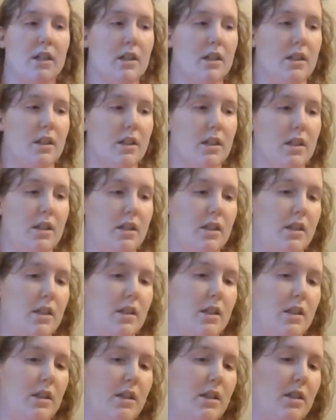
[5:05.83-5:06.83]

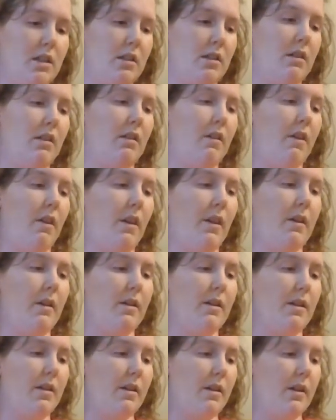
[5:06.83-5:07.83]

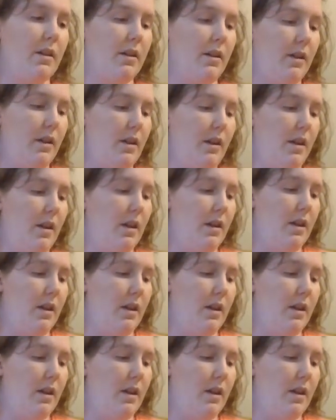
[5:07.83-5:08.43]
(no one is talking)